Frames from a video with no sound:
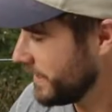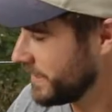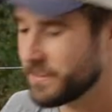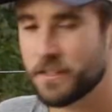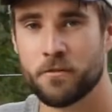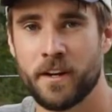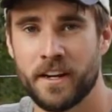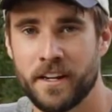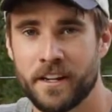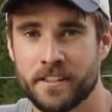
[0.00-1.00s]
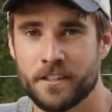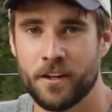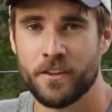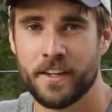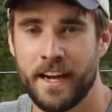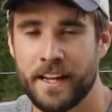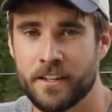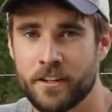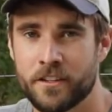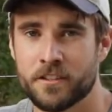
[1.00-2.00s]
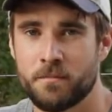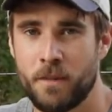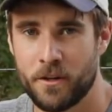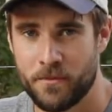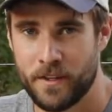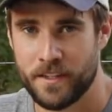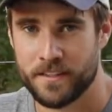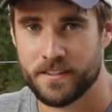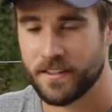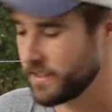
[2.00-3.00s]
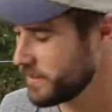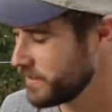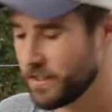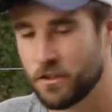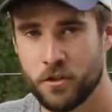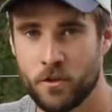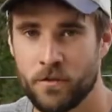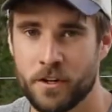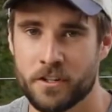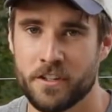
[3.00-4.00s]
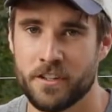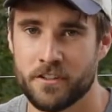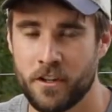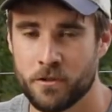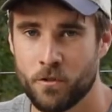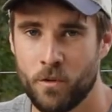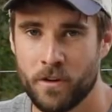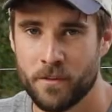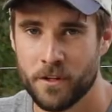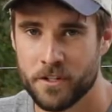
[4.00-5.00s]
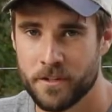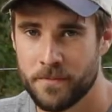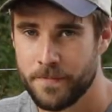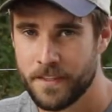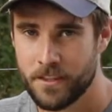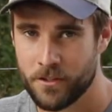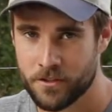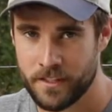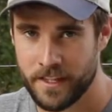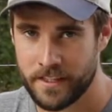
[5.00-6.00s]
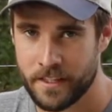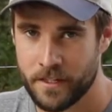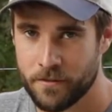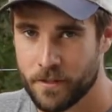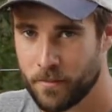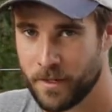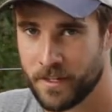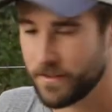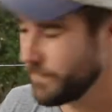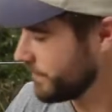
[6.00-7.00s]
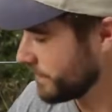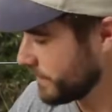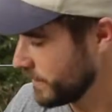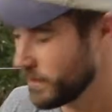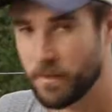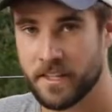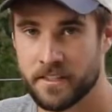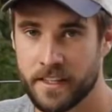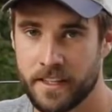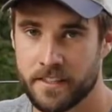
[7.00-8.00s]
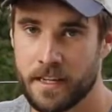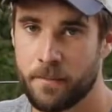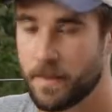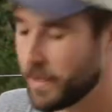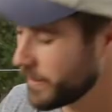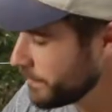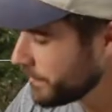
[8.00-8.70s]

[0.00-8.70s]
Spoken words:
It's this right here. It's called the Gallagher Smart Fence. This is the 2 version. There's also 1 version. They're slightly different, but they're basically the same thing.